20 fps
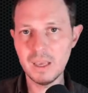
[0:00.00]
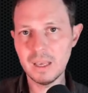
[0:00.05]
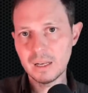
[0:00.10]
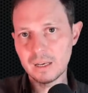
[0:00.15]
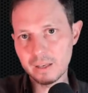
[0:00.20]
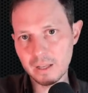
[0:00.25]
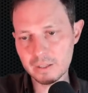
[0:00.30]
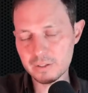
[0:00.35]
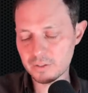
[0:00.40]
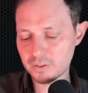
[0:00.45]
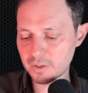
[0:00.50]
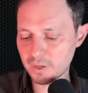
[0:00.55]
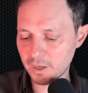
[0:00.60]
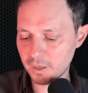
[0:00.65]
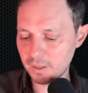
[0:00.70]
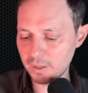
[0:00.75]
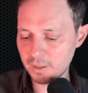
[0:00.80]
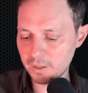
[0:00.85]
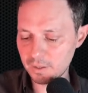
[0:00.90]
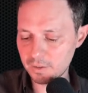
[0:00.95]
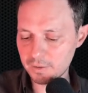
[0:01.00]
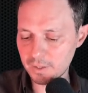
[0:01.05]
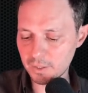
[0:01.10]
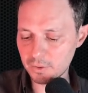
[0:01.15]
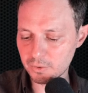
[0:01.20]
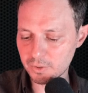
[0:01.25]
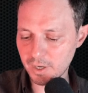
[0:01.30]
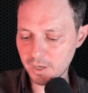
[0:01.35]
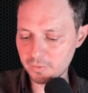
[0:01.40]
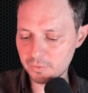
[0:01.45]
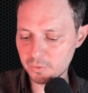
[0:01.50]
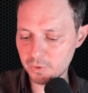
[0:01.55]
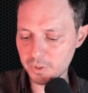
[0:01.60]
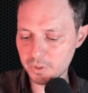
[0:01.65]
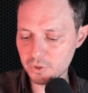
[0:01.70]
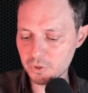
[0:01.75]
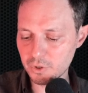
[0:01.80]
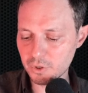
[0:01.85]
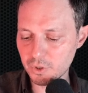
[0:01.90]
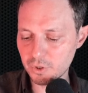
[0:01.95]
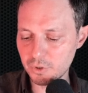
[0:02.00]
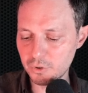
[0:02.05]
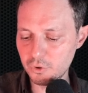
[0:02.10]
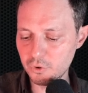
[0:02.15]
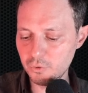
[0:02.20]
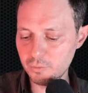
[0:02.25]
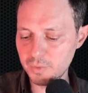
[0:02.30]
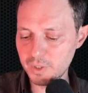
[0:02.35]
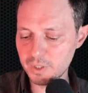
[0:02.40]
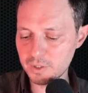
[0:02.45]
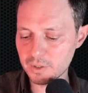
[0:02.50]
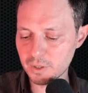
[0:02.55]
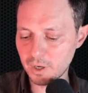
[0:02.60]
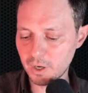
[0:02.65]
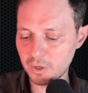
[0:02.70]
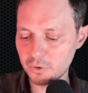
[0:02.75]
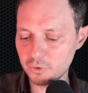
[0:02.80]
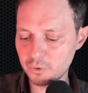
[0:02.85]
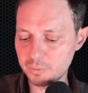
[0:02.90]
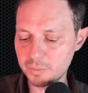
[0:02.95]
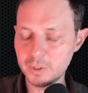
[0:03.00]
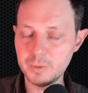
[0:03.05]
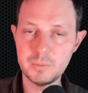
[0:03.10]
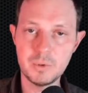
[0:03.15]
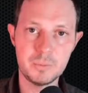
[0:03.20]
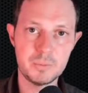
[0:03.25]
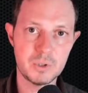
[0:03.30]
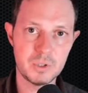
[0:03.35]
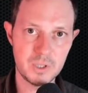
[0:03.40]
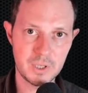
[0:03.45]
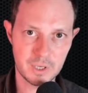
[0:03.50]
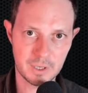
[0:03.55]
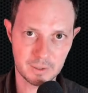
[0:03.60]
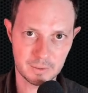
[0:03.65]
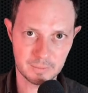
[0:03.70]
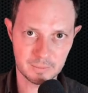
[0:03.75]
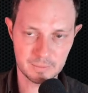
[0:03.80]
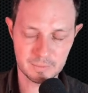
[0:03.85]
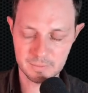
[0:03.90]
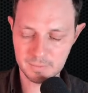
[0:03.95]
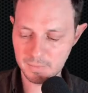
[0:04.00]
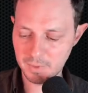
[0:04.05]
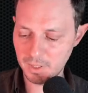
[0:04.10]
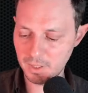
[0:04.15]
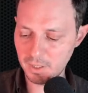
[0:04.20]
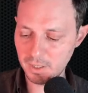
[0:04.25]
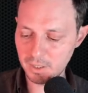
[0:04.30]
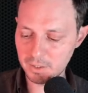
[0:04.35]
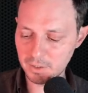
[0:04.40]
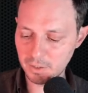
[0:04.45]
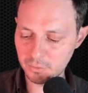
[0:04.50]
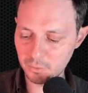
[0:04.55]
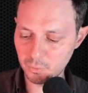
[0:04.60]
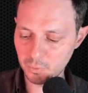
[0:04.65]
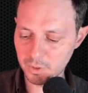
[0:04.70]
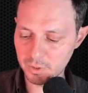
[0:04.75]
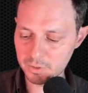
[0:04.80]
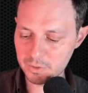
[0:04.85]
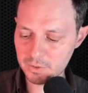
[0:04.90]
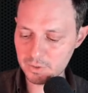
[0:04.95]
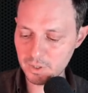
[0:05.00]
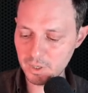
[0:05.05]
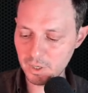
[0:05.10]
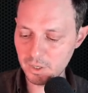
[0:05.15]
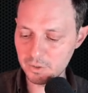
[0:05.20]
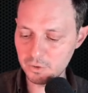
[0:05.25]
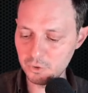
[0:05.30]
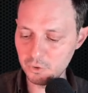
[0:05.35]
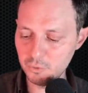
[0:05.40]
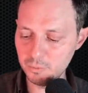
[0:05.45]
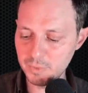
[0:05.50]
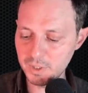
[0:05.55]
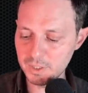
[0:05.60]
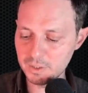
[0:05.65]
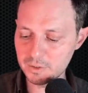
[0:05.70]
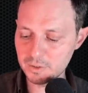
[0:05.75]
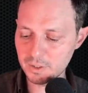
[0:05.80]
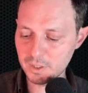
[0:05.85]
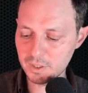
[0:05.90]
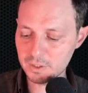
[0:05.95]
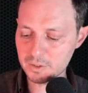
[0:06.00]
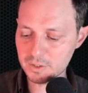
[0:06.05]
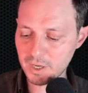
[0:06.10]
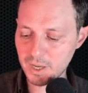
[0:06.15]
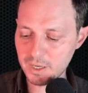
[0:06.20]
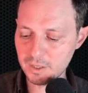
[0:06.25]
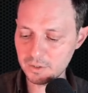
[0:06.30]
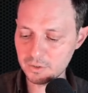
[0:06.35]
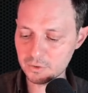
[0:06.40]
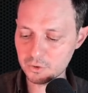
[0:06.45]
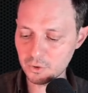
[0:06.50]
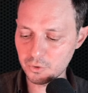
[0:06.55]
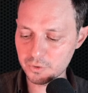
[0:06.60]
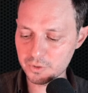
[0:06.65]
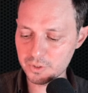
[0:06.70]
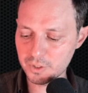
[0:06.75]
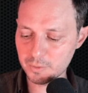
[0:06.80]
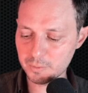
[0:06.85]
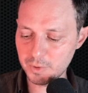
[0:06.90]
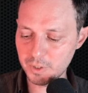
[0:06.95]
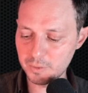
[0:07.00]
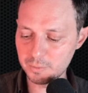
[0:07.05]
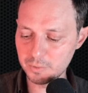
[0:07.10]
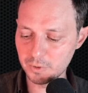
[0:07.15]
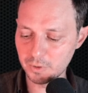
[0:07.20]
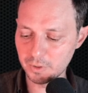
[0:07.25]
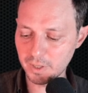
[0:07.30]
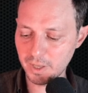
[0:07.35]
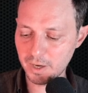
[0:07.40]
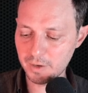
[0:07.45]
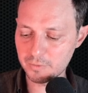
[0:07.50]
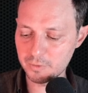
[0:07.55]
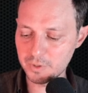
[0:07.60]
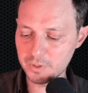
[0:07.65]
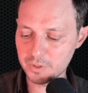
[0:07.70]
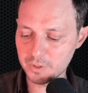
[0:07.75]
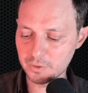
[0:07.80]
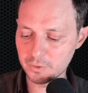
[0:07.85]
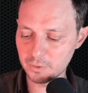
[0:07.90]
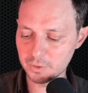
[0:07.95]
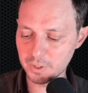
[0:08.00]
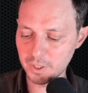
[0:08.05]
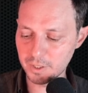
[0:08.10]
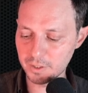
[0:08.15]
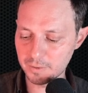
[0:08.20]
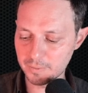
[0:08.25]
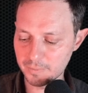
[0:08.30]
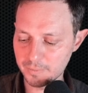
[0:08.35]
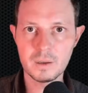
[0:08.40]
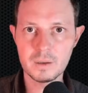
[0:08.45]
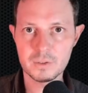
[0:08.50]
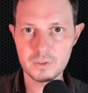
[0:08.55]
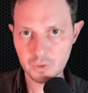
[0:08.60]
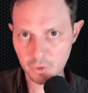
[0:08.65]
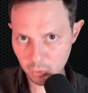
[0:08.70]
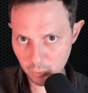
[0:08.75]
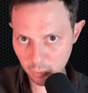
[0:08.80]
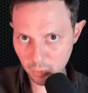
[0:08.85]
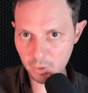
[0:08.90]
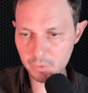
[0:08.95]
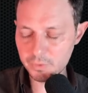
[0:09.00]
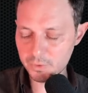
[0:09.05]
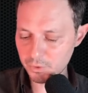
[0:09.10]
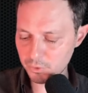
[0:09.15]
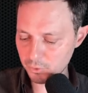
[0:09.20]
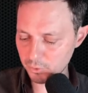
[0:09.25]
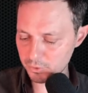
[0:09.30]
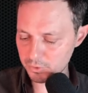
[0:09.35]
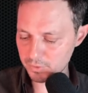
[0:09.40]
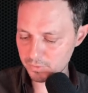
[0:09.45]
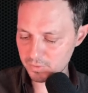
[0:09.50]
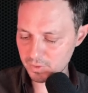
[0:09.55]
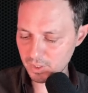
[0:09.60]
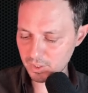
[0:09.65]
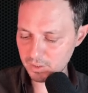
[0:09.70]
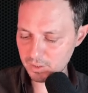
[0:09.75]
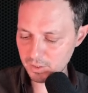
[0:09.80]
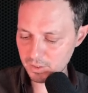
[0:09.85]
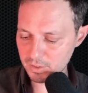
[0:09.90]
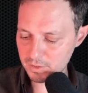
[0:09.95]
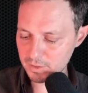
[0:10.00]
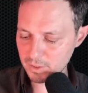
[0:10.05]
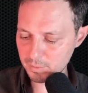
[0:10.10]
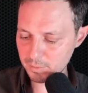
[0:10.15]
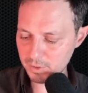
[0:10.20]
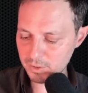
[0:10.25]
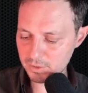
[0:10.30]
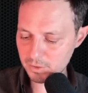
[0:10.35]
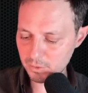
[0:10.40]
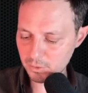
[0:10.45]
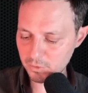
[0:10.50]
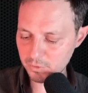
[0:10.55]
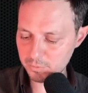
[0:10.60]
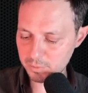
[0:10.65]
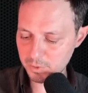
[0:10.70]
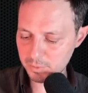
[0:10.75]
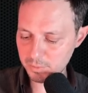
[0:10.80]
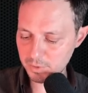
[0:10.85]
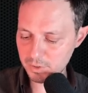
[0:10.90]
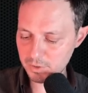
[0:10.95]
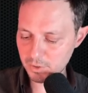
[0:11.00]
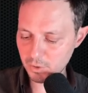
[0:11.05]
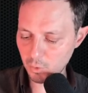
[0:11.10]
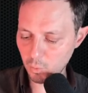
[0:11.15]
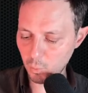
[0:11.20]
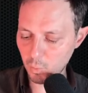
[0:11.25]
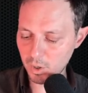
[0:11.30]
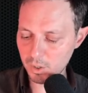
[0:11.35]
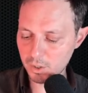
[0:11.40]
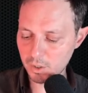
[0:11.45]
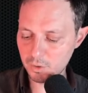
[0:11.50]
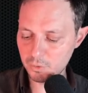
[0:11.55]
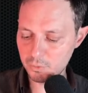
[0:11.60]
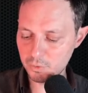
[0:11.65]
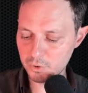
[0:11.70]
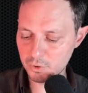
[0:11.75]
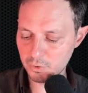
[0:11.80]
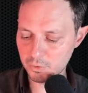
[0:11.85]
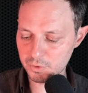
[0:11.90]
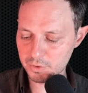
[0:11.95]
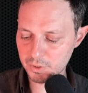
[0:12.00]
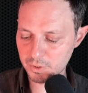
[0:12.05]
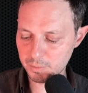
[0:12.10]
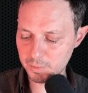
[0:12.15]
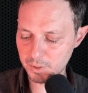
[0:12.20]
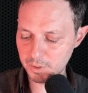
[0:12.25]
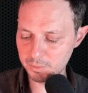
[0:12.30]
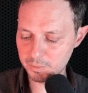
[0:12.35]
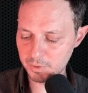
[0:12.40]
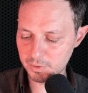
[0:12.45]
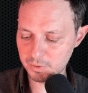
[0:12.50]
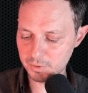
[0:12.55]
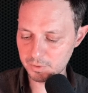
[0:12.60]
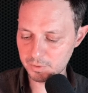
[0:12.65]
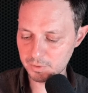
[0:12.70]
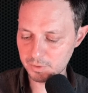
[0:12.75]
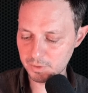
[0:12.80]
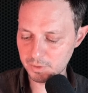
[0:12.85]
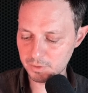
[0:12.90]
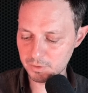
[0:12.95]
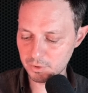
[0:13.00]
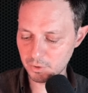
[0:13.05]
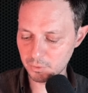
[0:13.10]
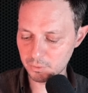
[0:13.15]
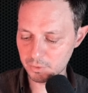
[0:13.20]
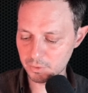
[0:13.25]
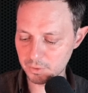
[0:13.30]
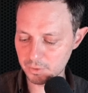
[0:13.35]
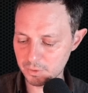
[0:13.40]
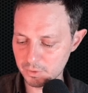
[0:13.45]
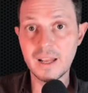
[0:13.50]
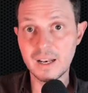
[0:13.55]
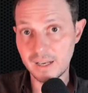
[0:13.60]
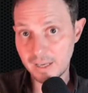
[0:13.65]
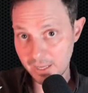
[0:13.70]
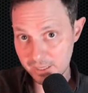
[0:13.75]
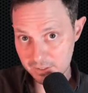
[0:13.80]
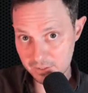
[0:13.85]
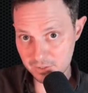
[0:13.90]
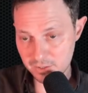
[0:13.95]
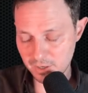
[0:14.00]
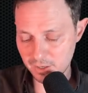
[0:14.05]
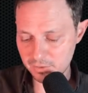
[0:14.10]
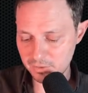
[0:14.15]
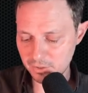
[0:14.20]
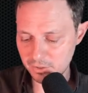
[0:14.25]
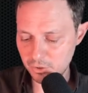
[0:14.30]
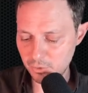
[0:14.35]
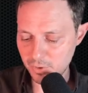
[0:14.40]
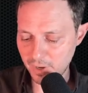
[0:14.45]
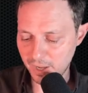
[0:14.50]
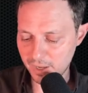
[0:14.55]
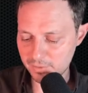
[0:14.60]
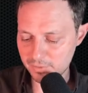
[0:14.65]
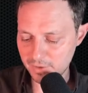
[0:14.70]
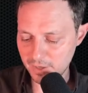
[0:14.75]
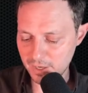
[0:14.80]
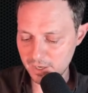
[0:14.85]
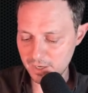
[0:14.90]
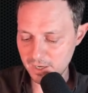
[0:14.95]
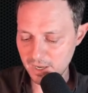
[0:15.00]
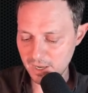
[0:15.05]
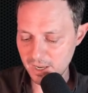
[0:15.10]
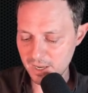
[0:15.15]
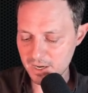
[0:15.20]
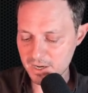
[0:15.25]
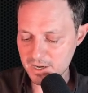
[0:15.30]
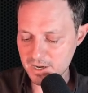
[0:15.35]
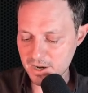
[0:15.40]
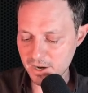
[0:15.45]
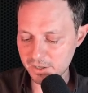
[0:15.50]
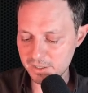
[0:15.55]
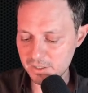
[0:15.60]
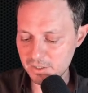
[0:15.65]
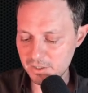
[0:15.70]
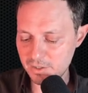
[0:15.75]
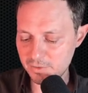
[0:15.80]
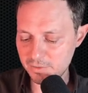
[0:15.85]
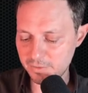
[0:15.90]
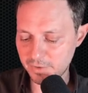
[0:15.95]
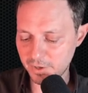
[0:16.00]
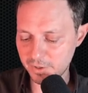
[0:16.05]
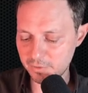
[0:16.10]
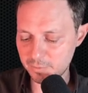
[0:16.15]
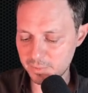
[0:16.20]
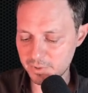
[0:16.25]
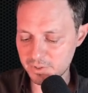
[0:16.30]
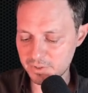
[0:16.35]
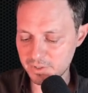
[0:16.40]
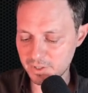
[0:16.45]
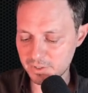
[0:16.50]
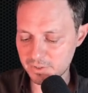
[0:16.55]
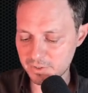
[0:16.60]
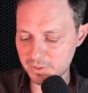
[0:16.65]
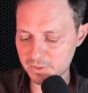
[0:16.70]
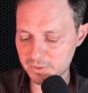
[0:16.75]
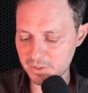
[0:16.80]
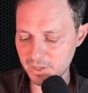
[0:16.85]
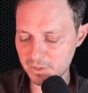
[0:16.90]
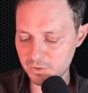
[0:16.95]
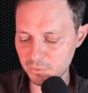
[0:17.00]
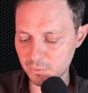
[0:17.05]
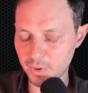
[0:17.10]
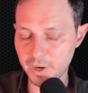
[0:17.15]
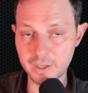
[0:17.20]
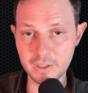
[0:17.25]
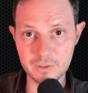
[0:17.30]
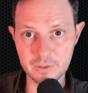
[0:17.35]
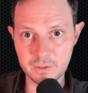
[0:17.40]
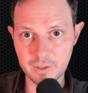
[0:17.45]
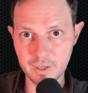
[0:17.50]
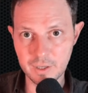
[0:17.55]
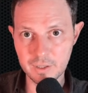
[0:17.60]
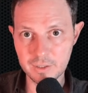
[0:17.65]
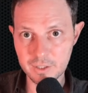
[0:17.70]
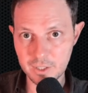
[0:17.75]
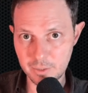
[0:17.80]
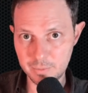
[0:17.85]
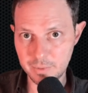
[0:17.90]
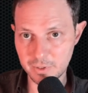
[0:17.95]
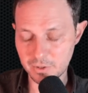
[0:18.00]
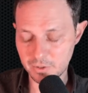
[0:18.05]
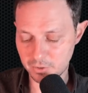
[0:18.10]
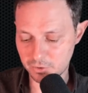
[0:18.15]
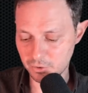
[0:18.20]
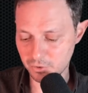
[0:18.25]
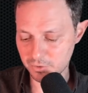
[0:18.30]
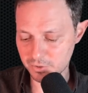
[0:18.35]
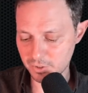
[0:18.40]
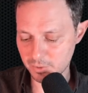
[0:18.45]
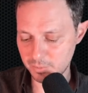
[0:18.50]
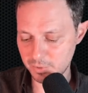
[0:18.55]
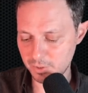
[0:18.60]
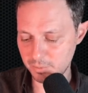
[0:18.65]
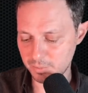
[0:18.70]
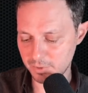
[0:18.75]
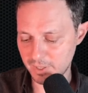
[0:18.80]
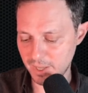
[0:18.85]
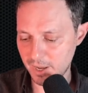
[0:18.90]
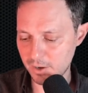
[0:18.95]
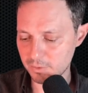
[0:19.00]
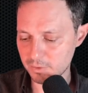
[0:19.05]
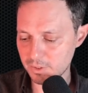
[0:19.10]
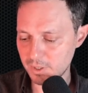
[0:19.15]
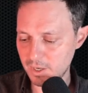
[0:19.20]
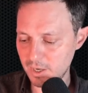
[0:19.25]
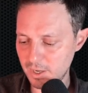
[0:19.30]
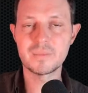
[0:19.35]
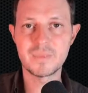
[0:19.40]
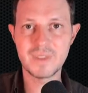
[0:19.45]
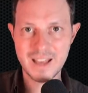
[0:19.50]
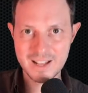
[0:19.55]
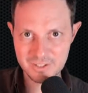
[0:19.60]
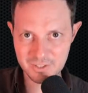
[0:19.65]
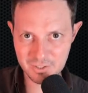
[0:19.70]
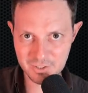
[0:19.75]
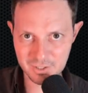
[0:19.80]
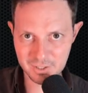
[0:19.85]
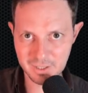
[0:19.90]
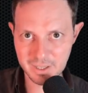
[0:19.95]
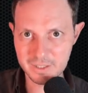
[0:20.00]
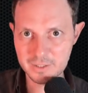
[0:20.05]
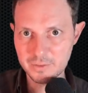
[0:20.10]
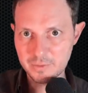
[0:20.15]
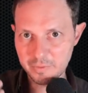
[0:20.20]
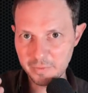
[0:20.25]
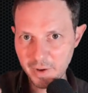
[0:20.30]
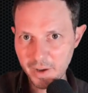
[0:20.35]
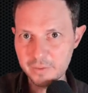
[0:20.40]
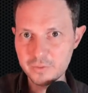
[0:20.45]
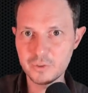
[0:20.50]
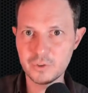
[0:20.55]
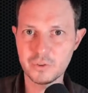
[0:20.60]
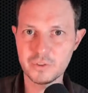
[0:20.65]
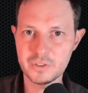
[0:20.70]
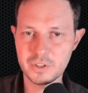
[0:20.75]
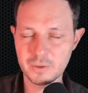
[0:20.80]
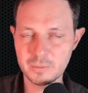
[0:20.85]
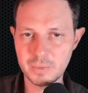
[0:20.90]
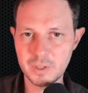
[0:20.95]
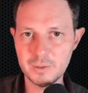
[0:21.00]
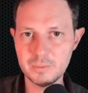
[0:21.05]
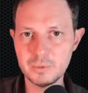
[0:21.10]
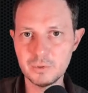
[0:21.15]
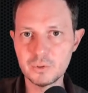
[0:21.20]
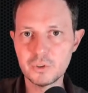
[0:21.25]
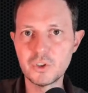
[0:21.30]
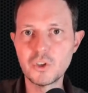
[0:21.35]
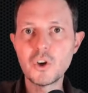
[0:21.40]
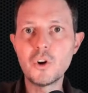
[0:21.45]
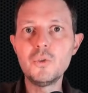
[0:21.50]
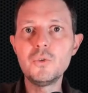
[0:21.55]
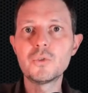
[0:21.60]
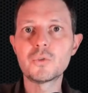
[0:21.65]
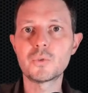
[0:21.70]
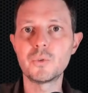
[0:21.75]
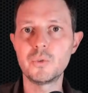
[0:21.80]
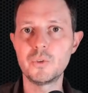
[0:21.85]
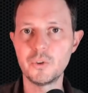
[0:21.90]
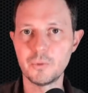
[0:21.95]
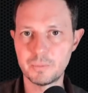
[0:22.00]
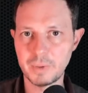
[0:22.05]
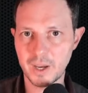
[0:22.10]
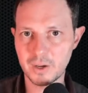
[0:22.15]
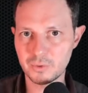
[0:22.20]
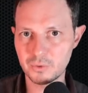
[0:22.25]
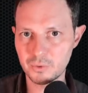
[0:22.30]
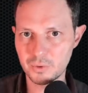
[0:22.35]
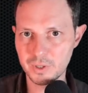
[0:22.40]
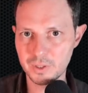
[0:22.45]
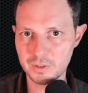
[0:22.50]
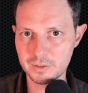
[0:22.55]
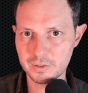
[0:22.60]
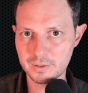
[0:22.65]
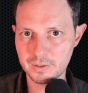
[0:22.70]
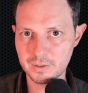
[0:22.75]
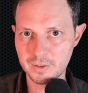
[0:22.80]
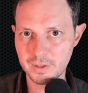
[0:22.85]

Let's say that on average, you meet 100 people per year. In other words, you meet 10 toxic people every single year. So over the course of 10 years, that means that you have been meeting 100 toxic people in total. Let's say that you have a 95% success rate keeping the toxic people out. That still lets 5 toxic people go through your boundaries.